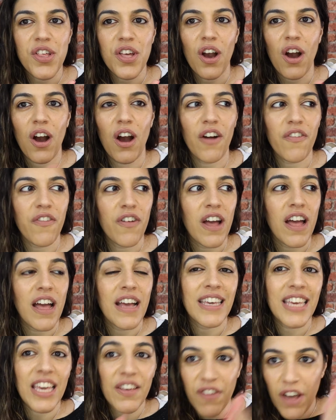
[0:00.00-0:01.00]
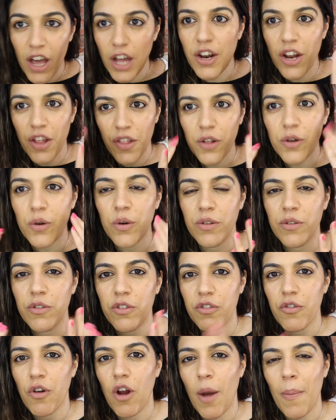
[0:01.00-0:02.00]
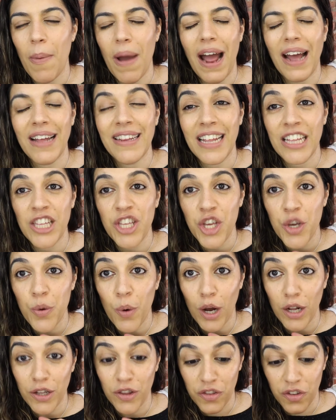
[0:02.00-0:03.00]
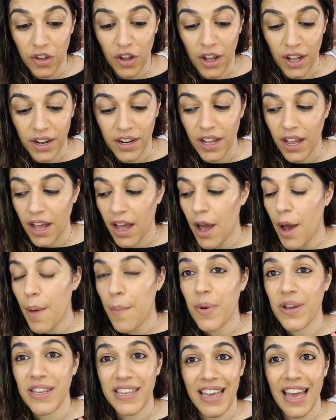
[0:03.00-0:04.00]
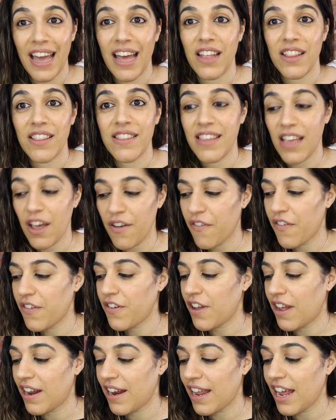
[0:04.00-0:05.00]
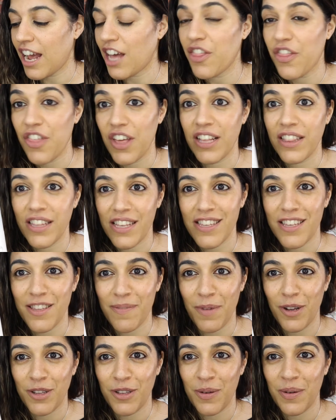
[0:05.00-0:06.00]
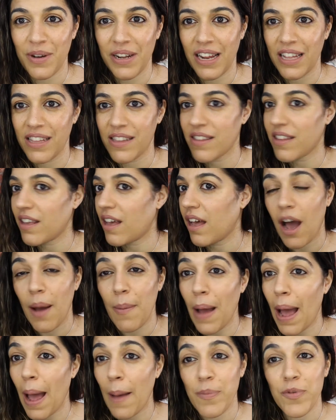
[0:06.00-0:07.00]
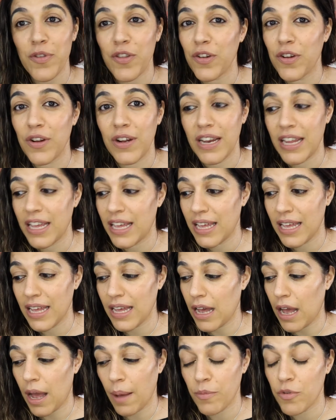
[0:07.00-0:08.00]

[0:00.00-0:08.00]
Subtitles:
it off, give it another good scrub and then you are done. But yeah, definitely I think this is my new cleanser. I'm